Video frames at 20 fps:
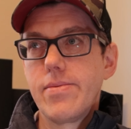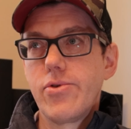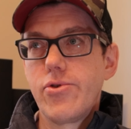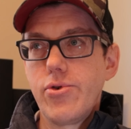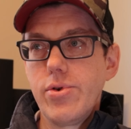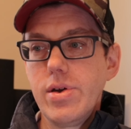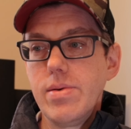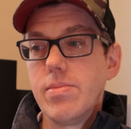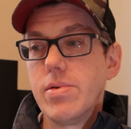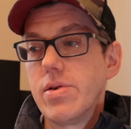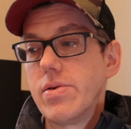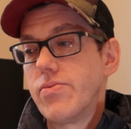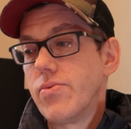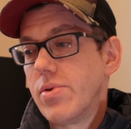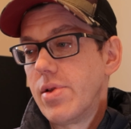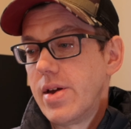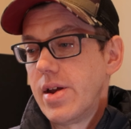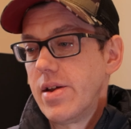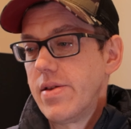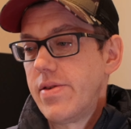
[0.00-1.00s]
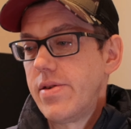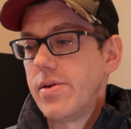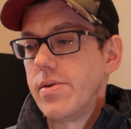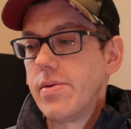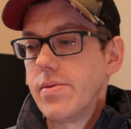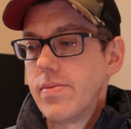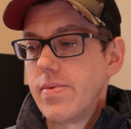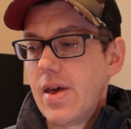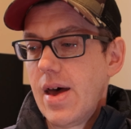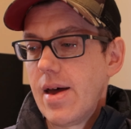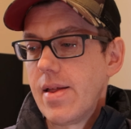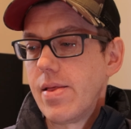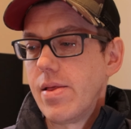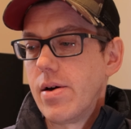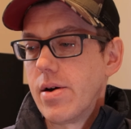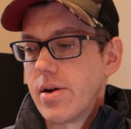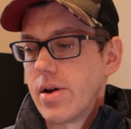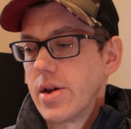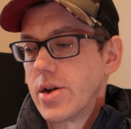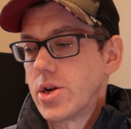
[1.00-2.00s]
treatment related to that
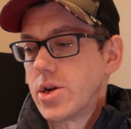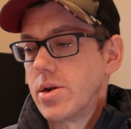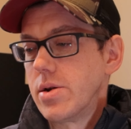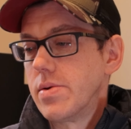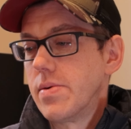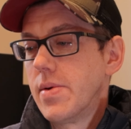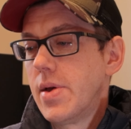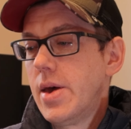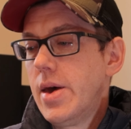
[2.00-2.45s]
lung issue.